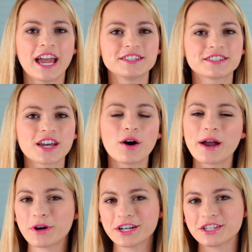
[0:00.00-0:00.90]
And so
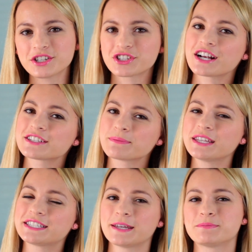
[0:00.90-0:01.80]
I wanted to share some of
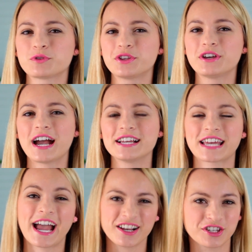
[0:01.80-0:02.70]
these tips with you guys.
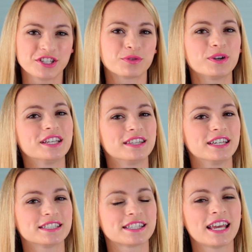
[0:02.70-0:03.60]
I actually tweeted
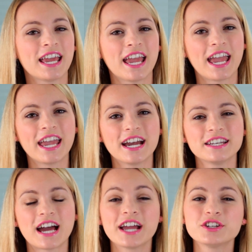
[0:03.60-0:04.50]
this,
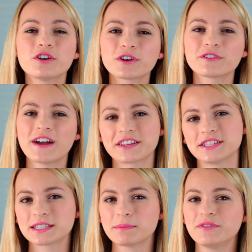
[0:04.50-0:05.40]
and I know for a fact
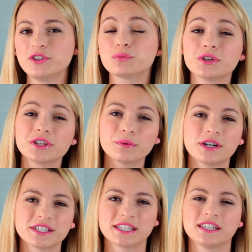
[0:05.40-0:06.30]
that some of you really
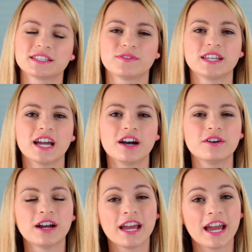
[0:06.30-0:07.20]
wanted to see this
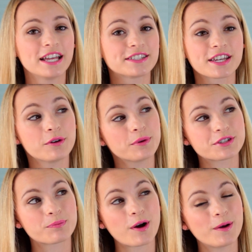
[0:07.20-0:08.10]
video, and so we
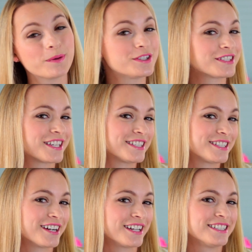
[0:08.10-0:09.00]
should probably just get
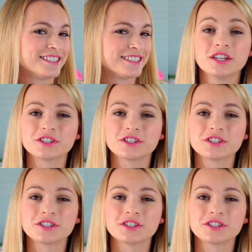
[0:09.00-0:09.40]
started.